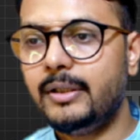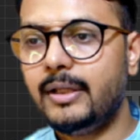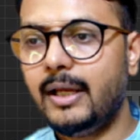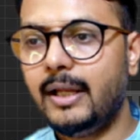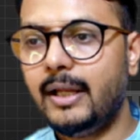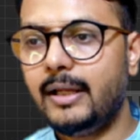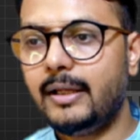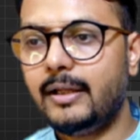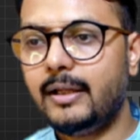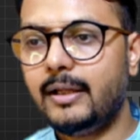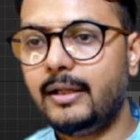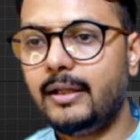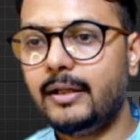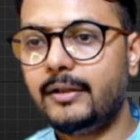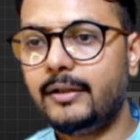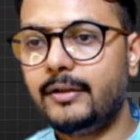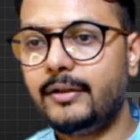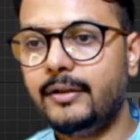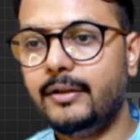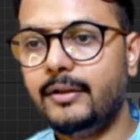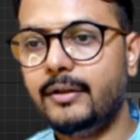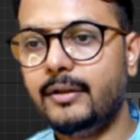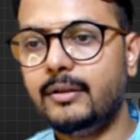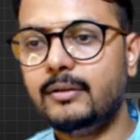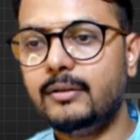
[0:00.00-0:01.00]
and connect
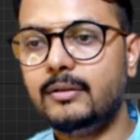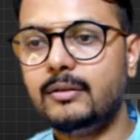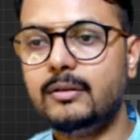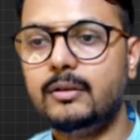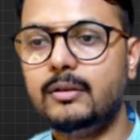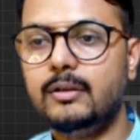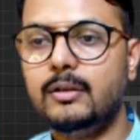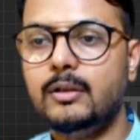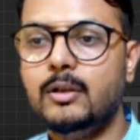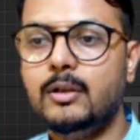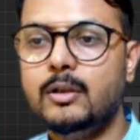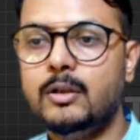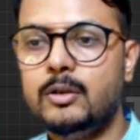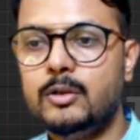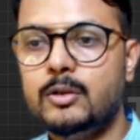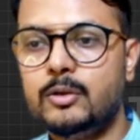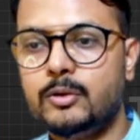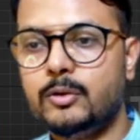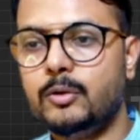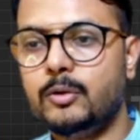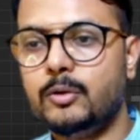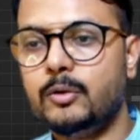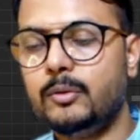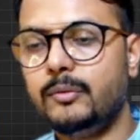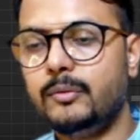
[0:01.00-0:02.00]
here,
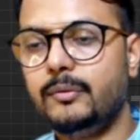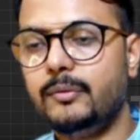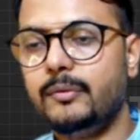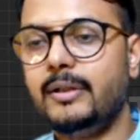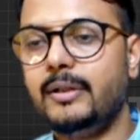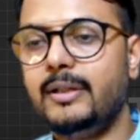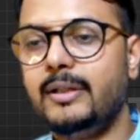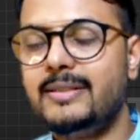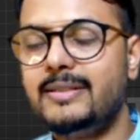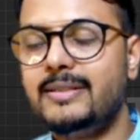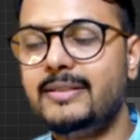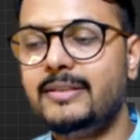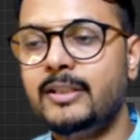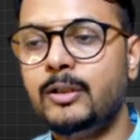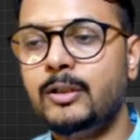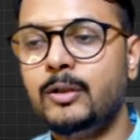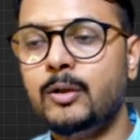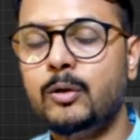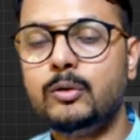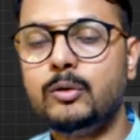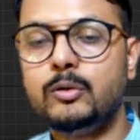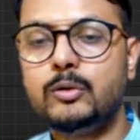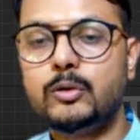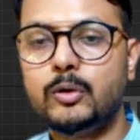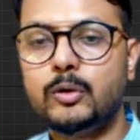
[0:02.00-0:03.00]
so it's
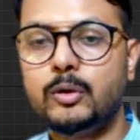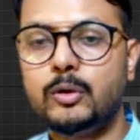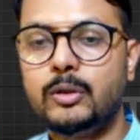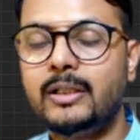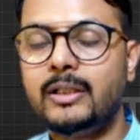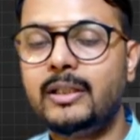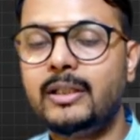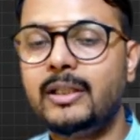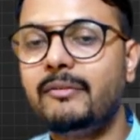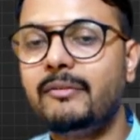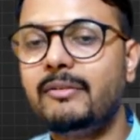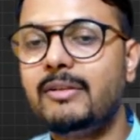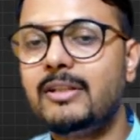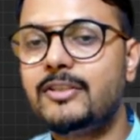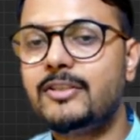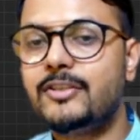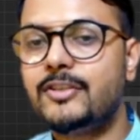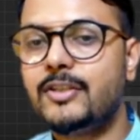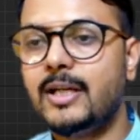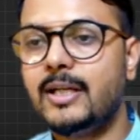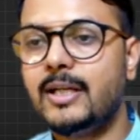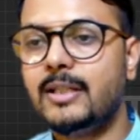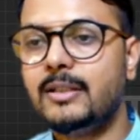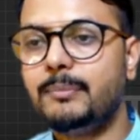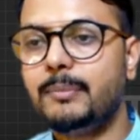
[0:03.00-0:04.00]
zero, so nothing will
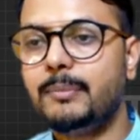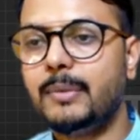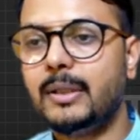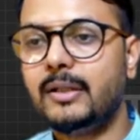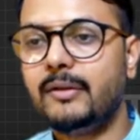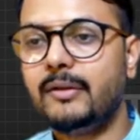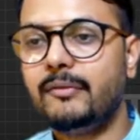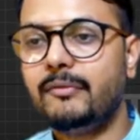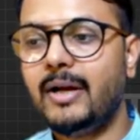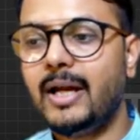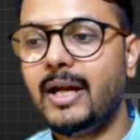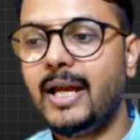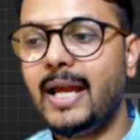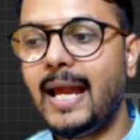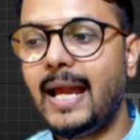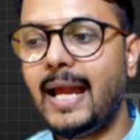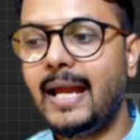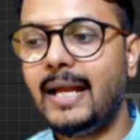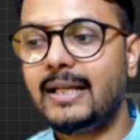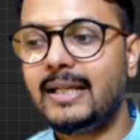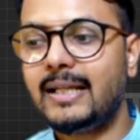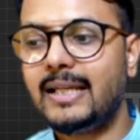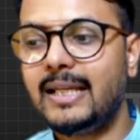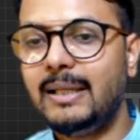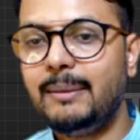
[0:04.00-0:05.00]
change. But if I
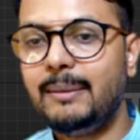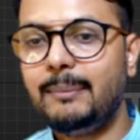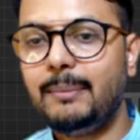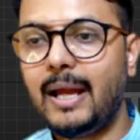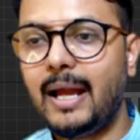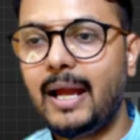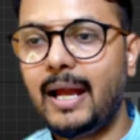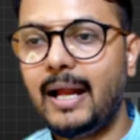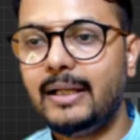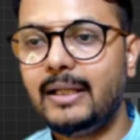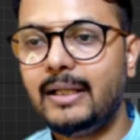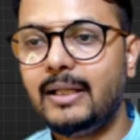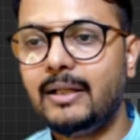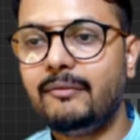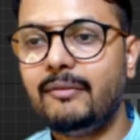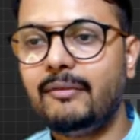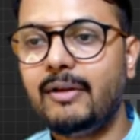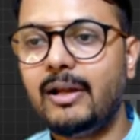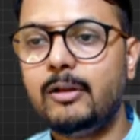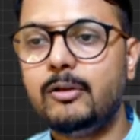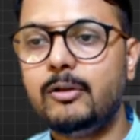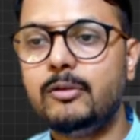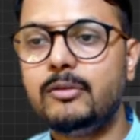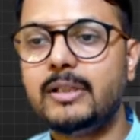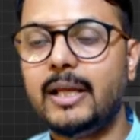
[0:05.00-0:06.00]
keep adding
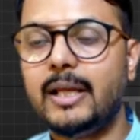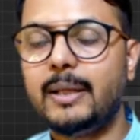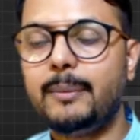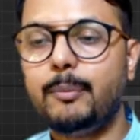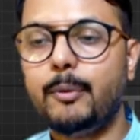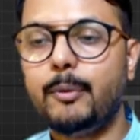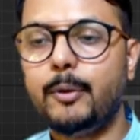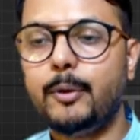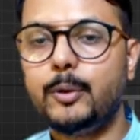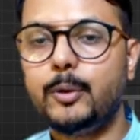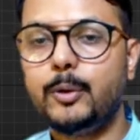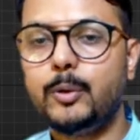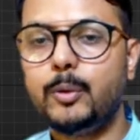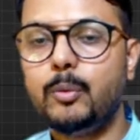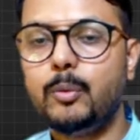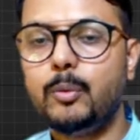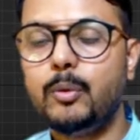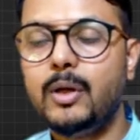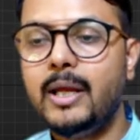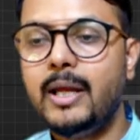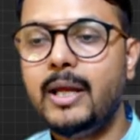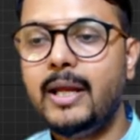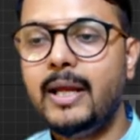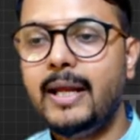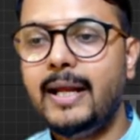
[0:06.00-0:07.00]
values like 0.2,
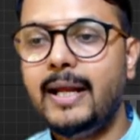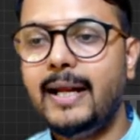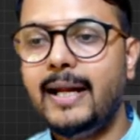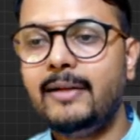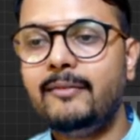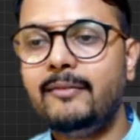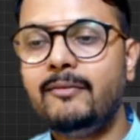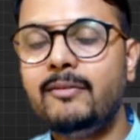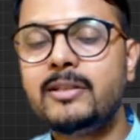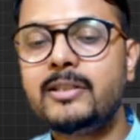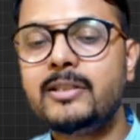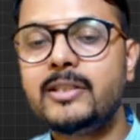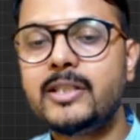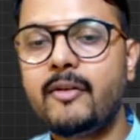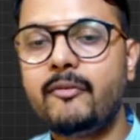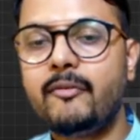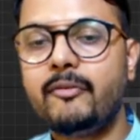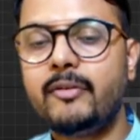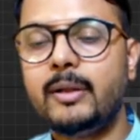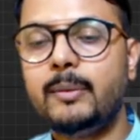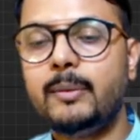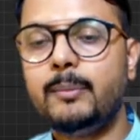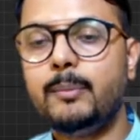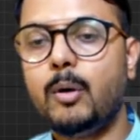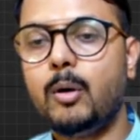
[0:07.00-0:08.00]
it will shift
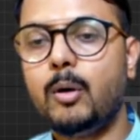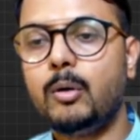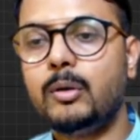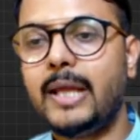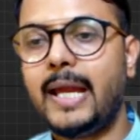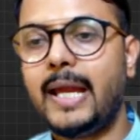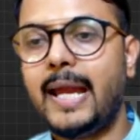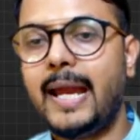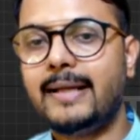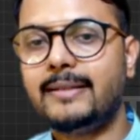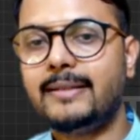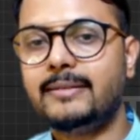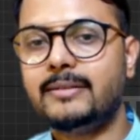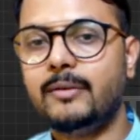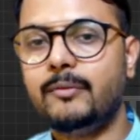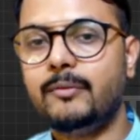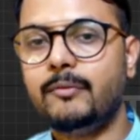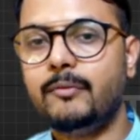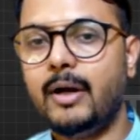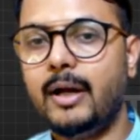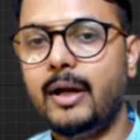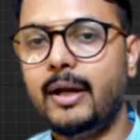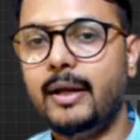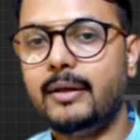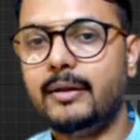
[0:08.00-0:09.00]
in both X and
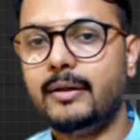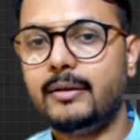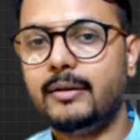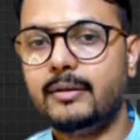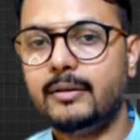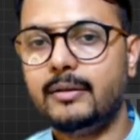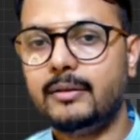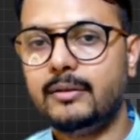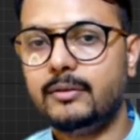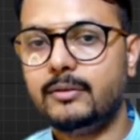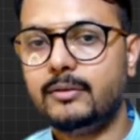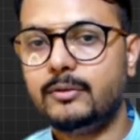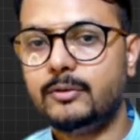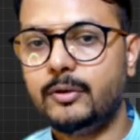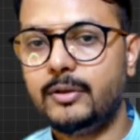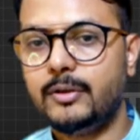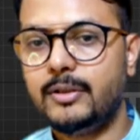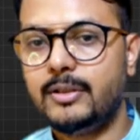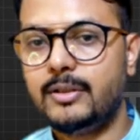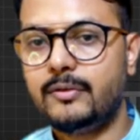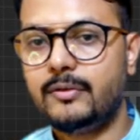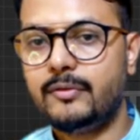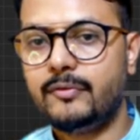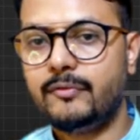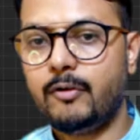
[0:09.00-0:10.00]
Y. So
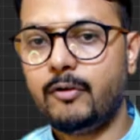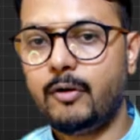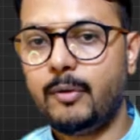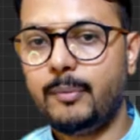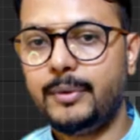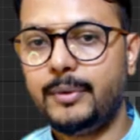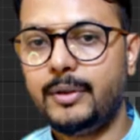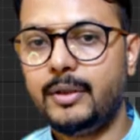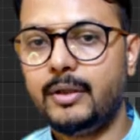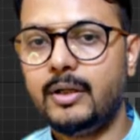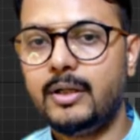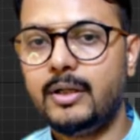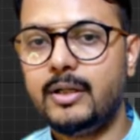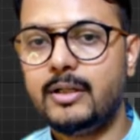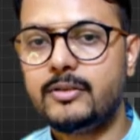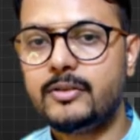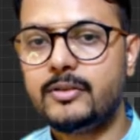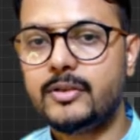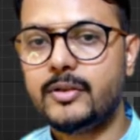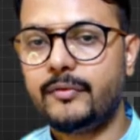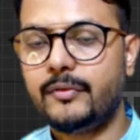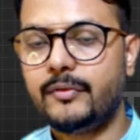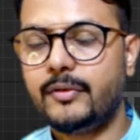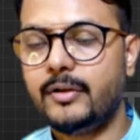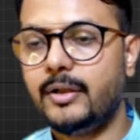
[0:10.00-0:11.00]
it's from here, it's
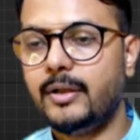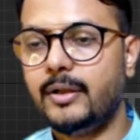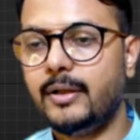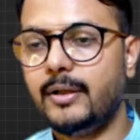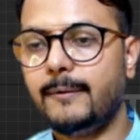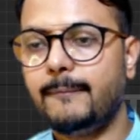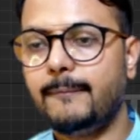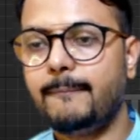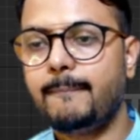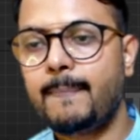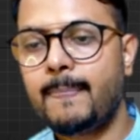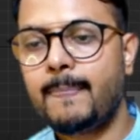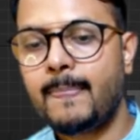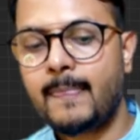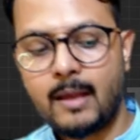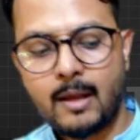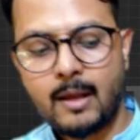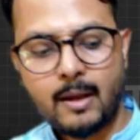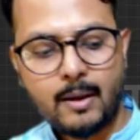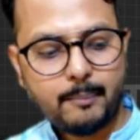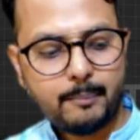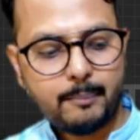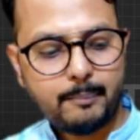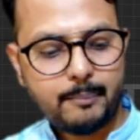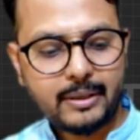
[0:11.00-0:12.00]
shifted here,
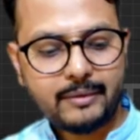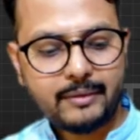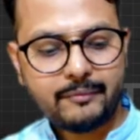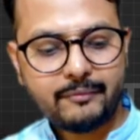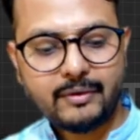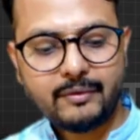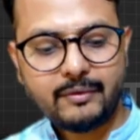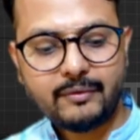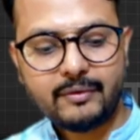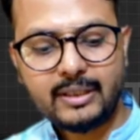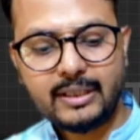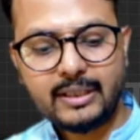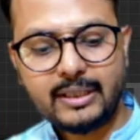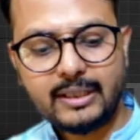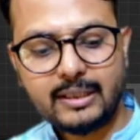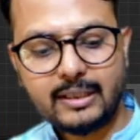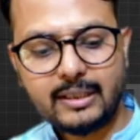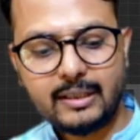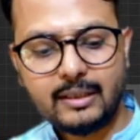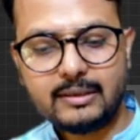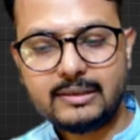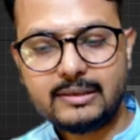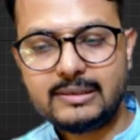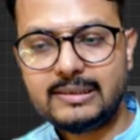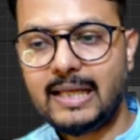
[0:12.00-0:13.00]
but we need
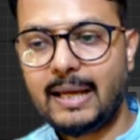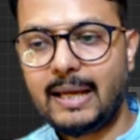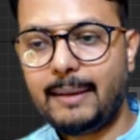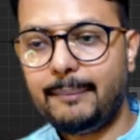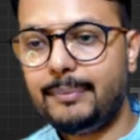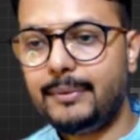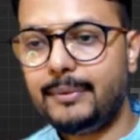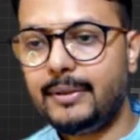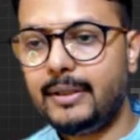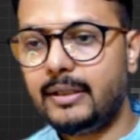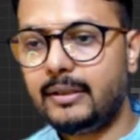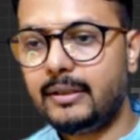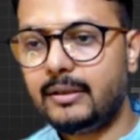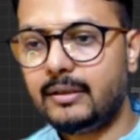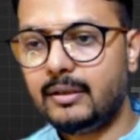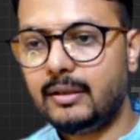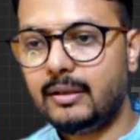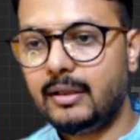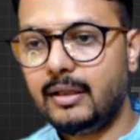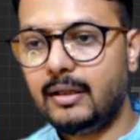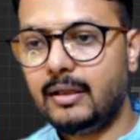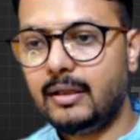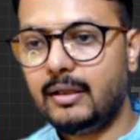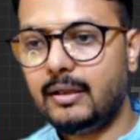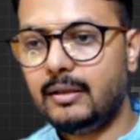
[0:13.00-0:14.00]
separate.
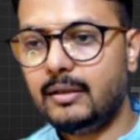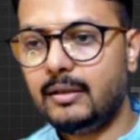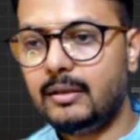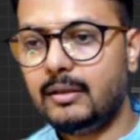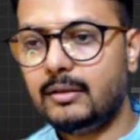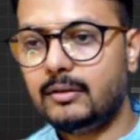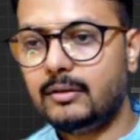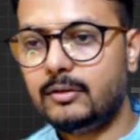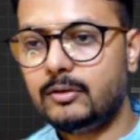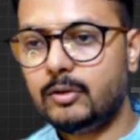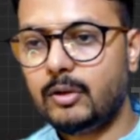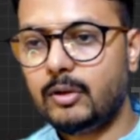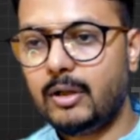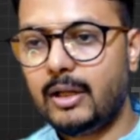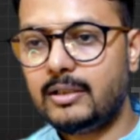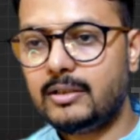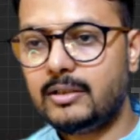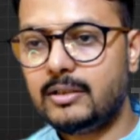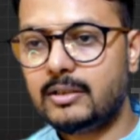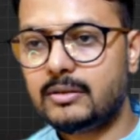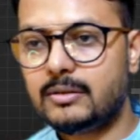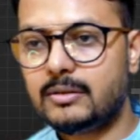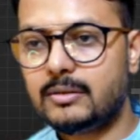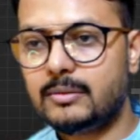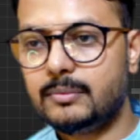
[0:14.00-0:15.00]
So I'll
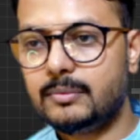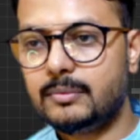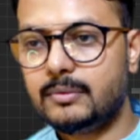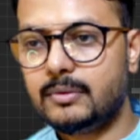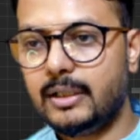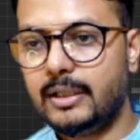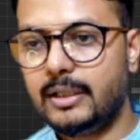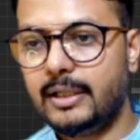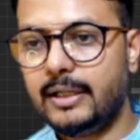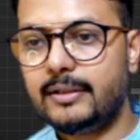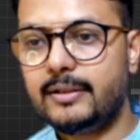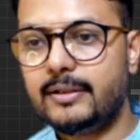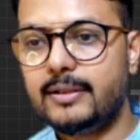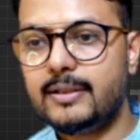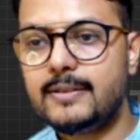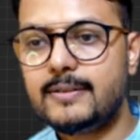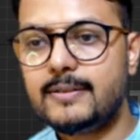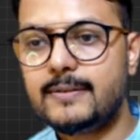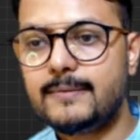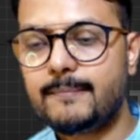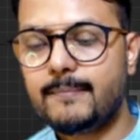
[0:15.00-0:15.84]
just connect this